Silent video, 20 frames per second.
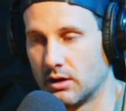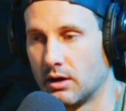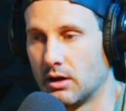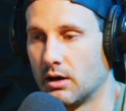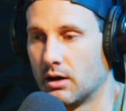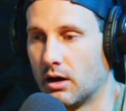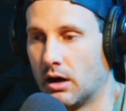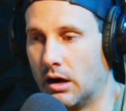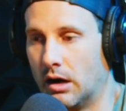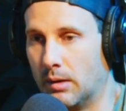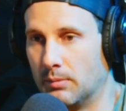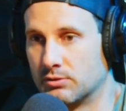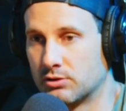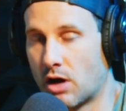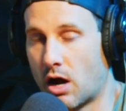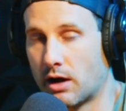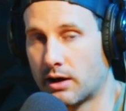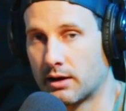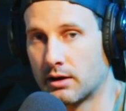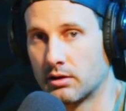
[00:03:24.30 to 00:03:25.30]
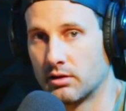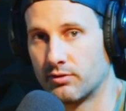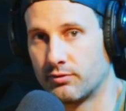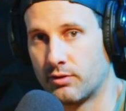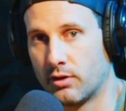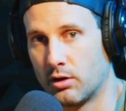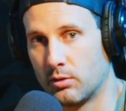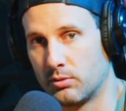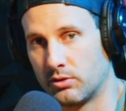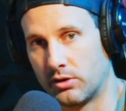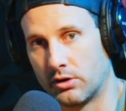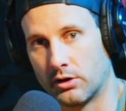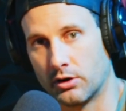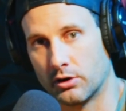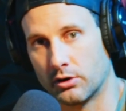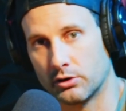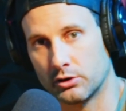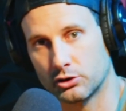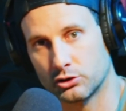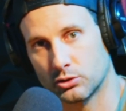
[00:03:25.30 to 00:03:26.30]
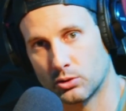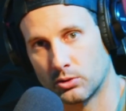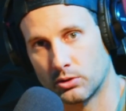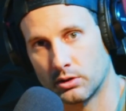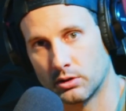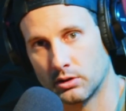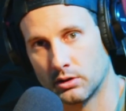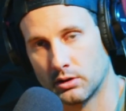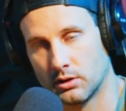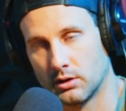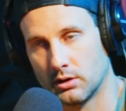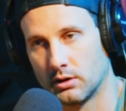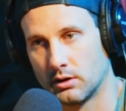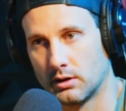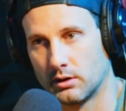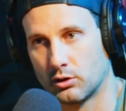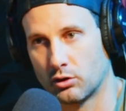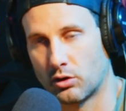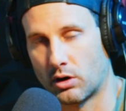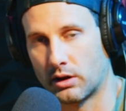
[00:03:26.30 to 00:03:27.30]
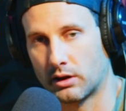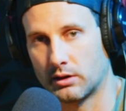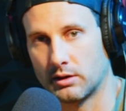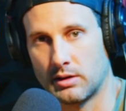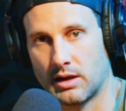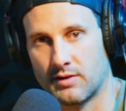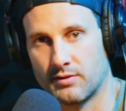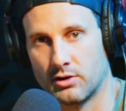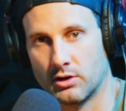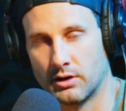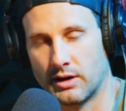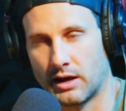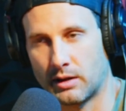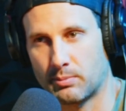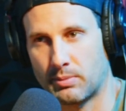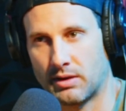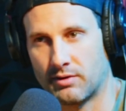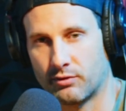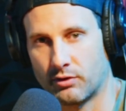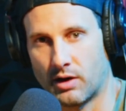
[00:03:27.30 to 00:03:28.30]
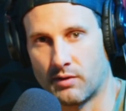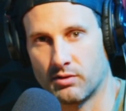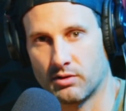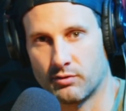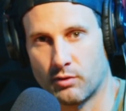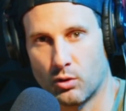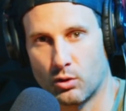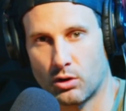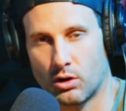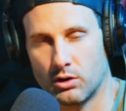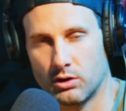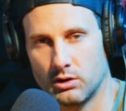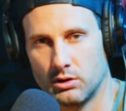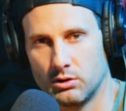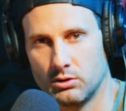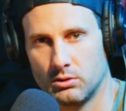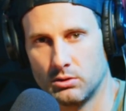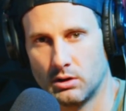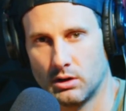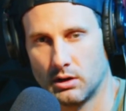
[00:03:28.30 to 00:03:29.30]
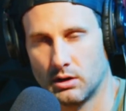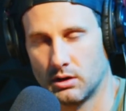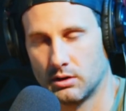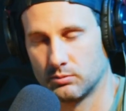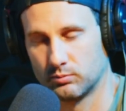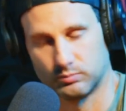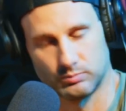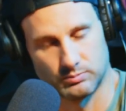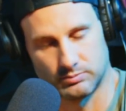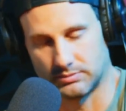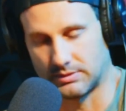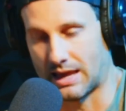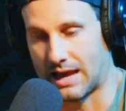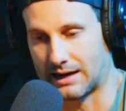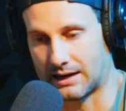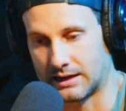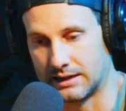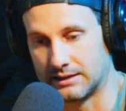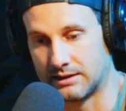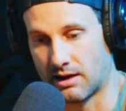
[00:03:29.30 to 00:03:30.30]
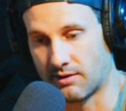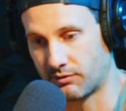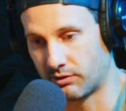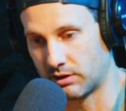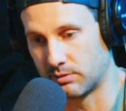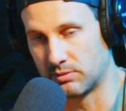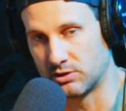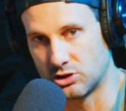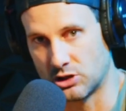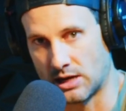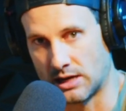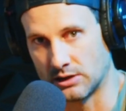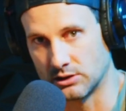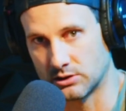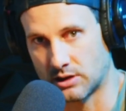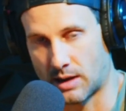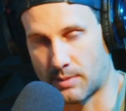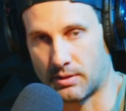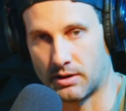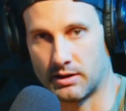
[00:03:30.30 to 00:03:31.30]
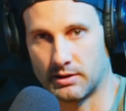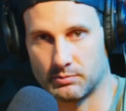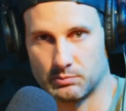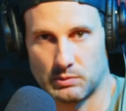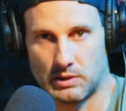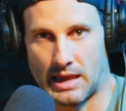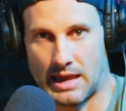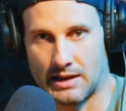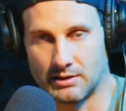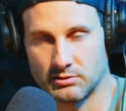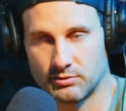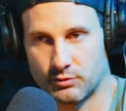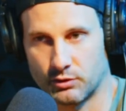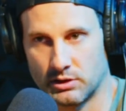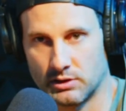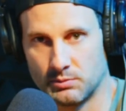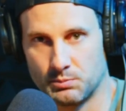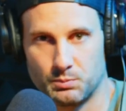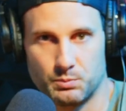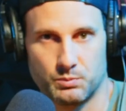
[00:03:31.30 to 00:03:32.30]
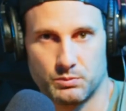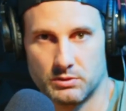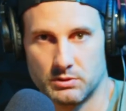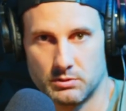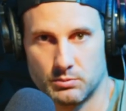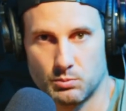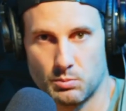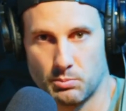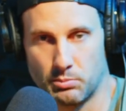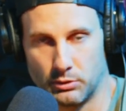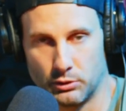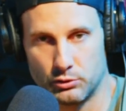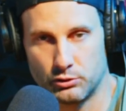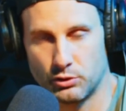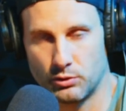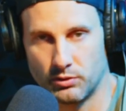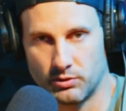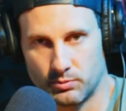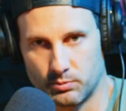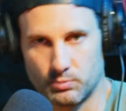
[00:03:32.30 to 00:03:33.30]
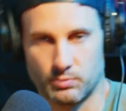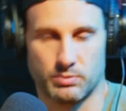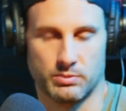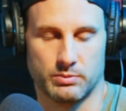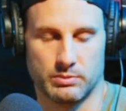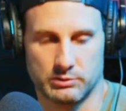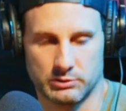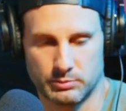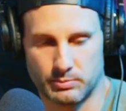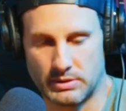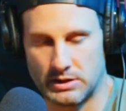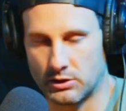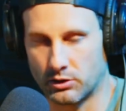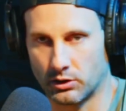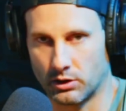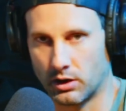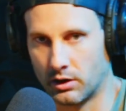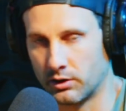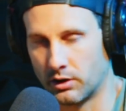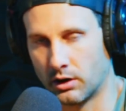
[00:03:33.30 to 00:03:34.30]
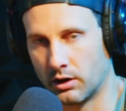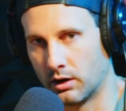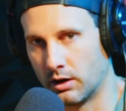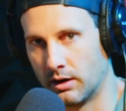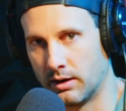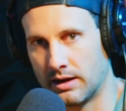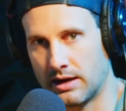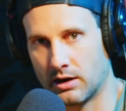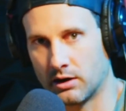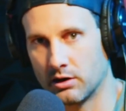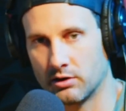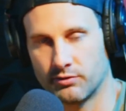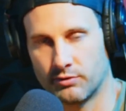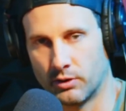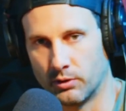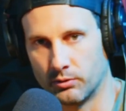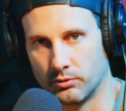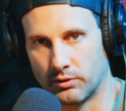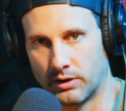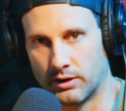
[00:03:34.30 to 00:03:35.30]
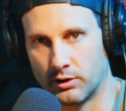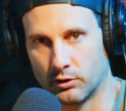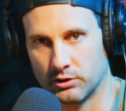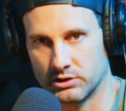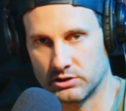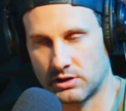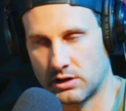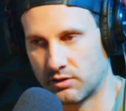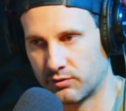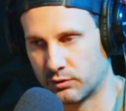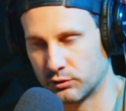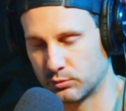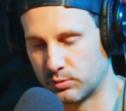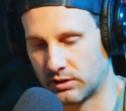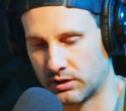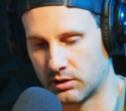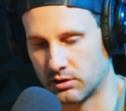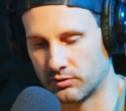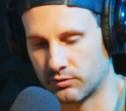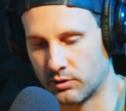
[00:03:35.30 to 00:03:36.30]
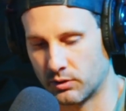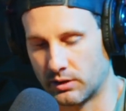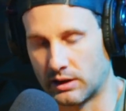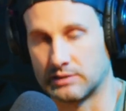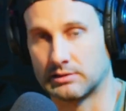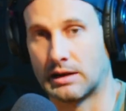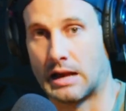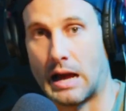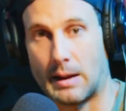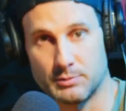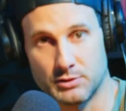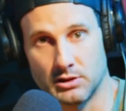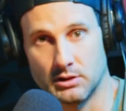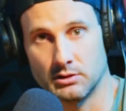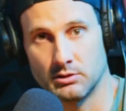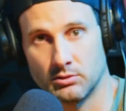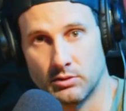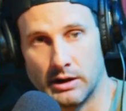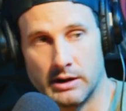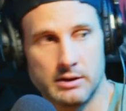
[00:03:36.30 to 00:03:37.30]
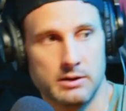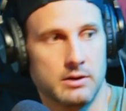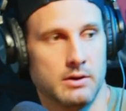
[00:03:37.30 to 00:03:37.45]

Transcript: Talking on the phone with your ear on your shoulder, chronically having your neck bent for every phone call you do, that can definitely be changed. How about a hands-free Bluetooth speaker on our earphone, right? Or just earphones plugged in your phone as an option, right?